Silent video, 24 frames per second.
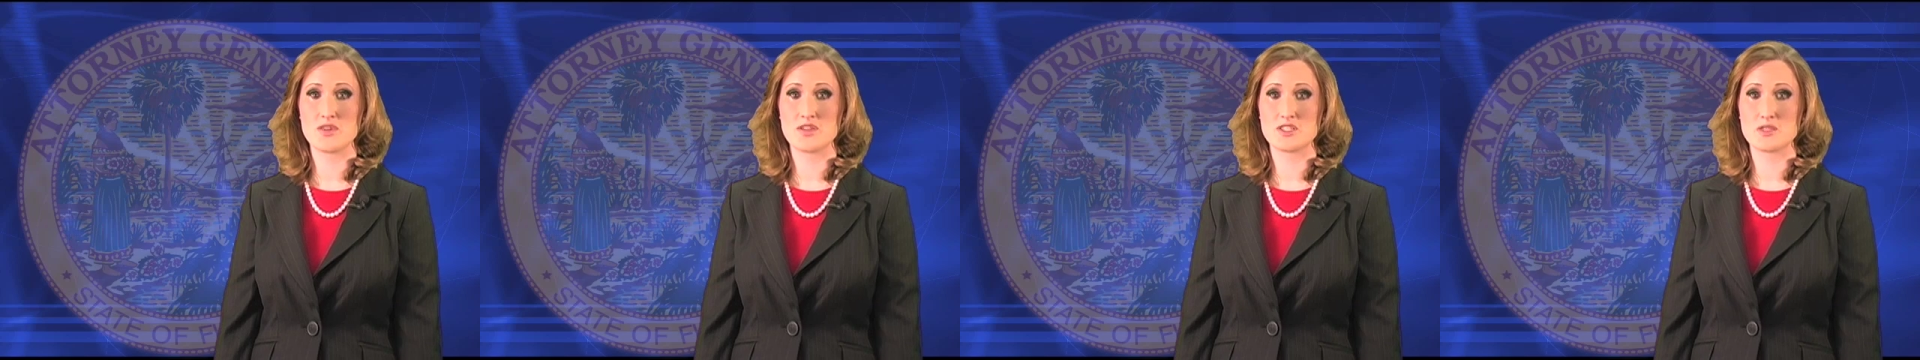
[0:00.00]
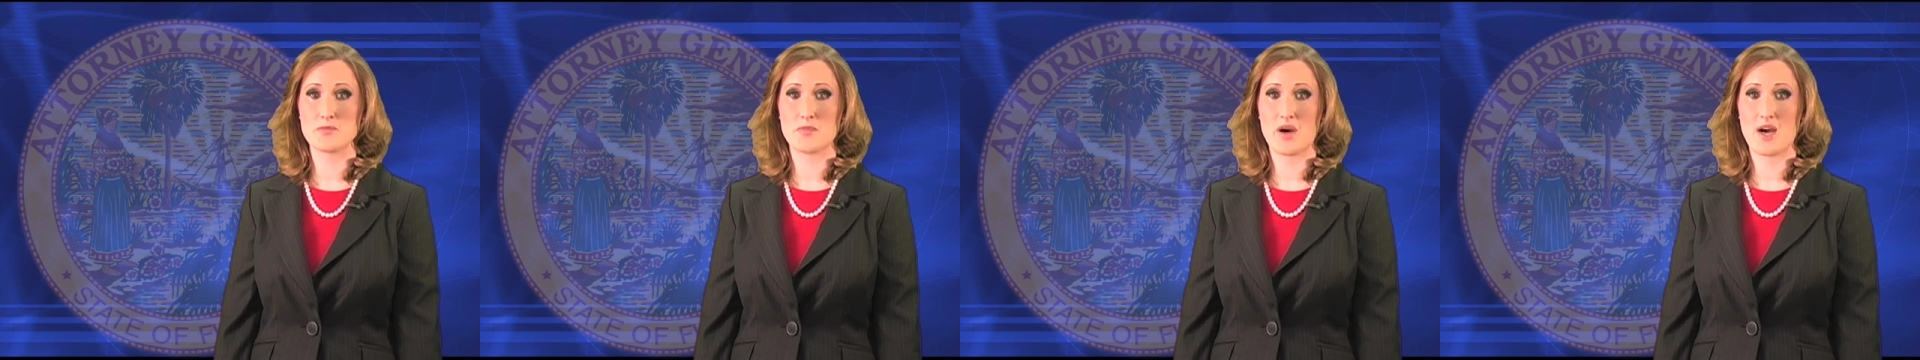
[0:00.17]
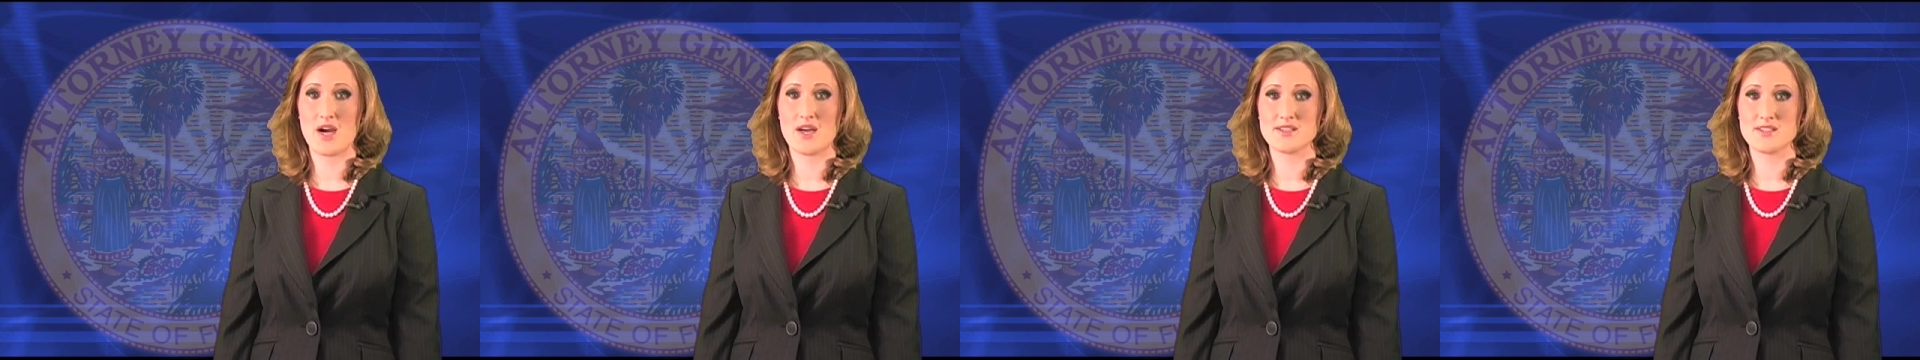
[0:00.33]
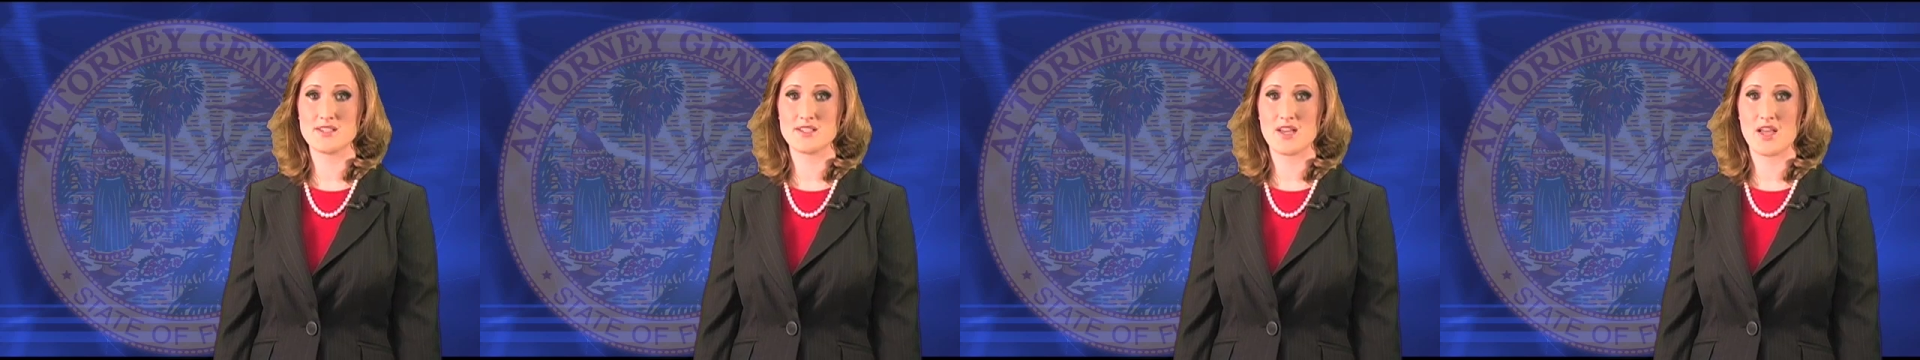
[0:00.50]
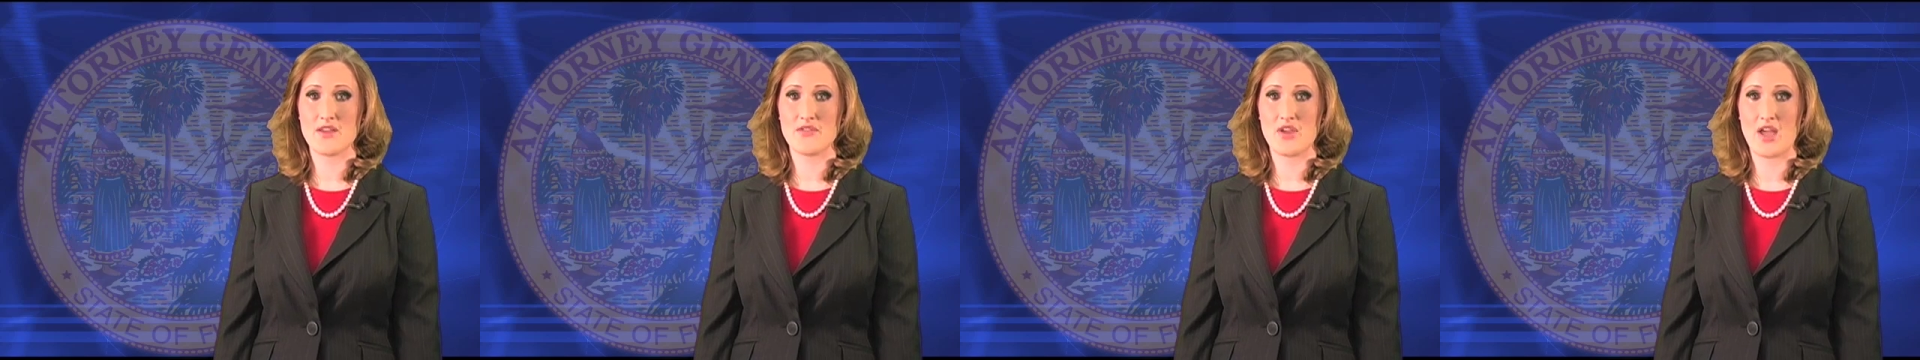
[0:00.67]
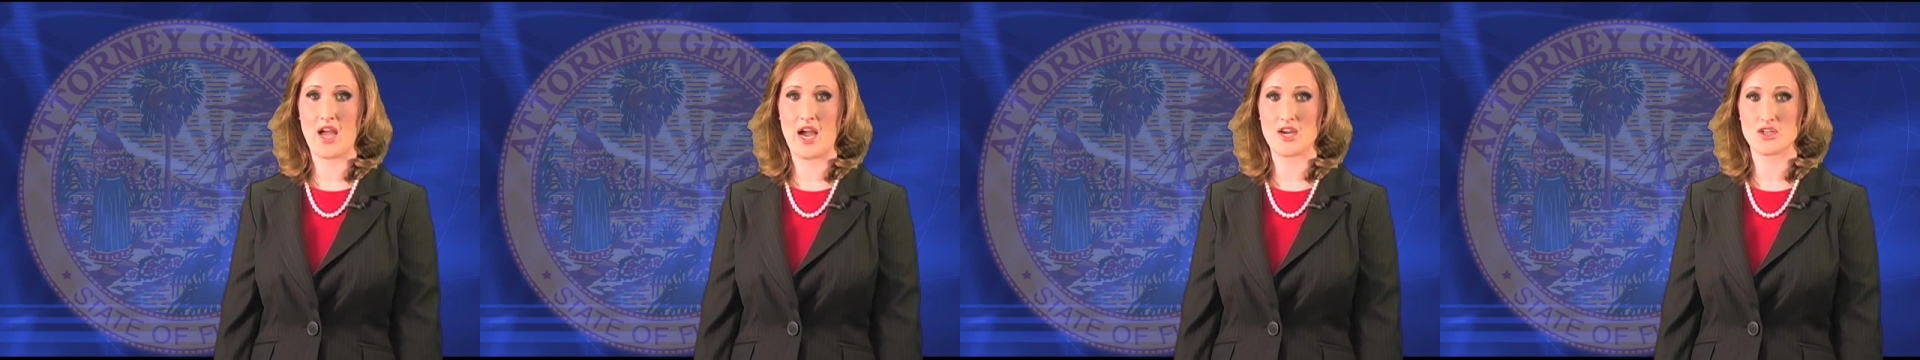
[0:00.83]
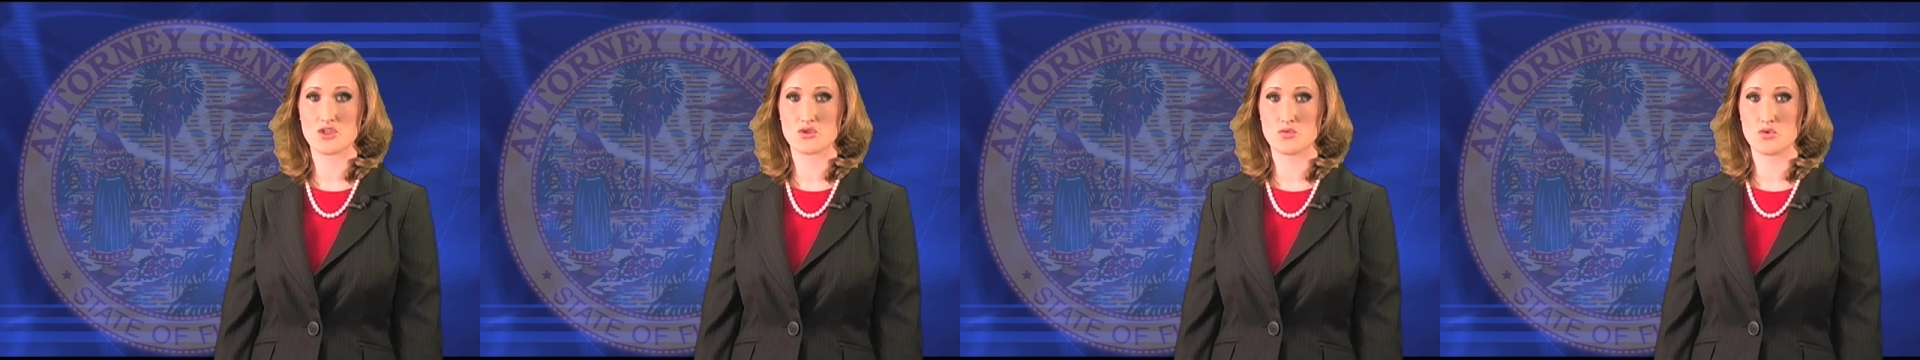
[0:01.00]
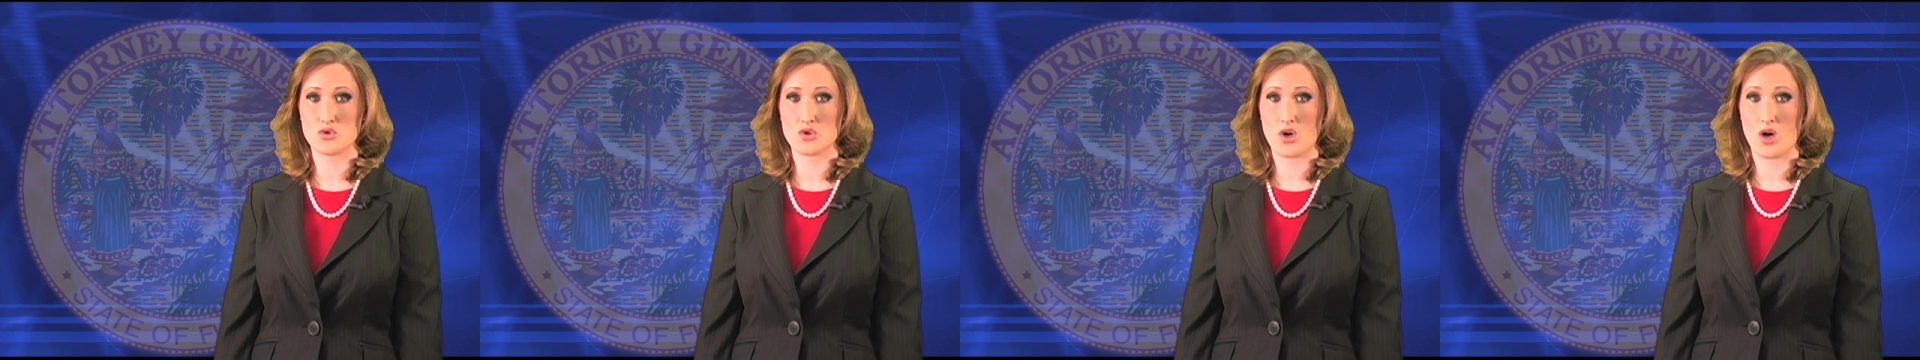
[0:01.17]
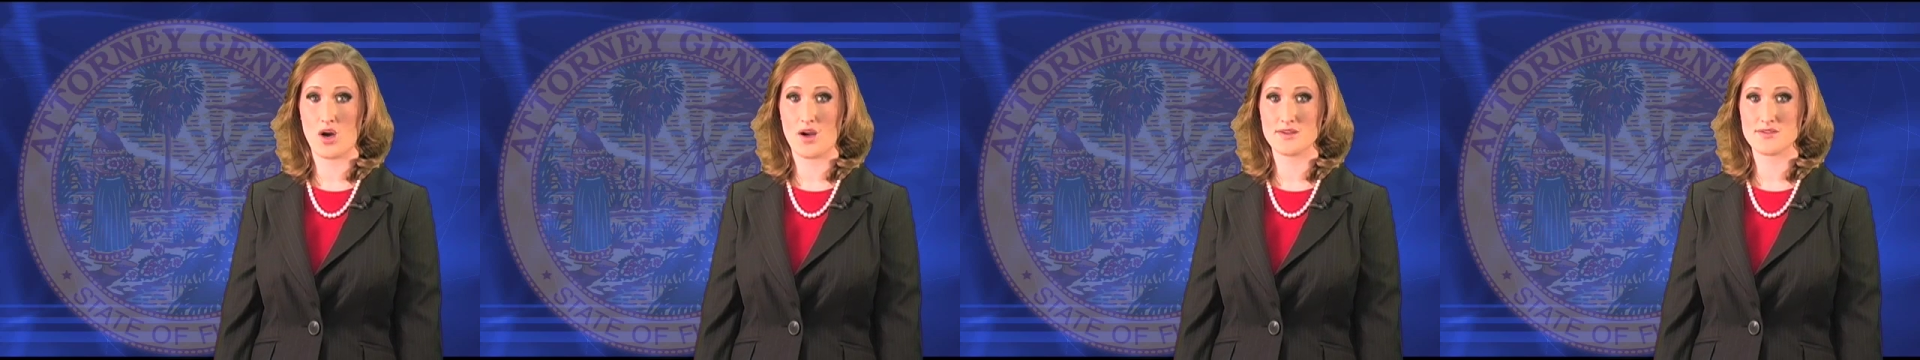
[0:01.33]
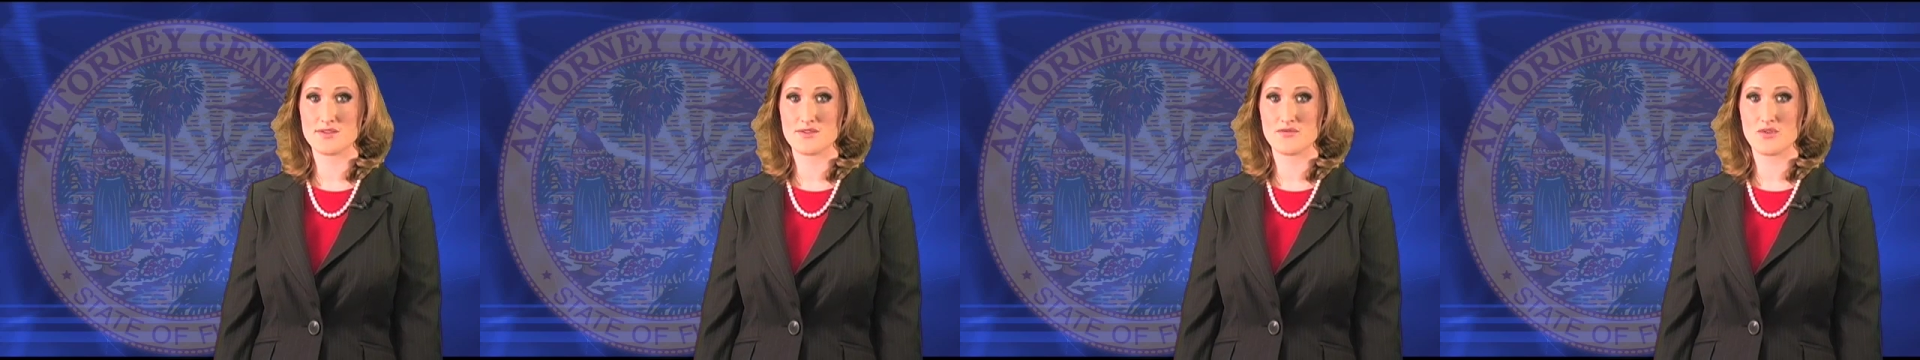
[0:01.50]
the deposit and the actual cost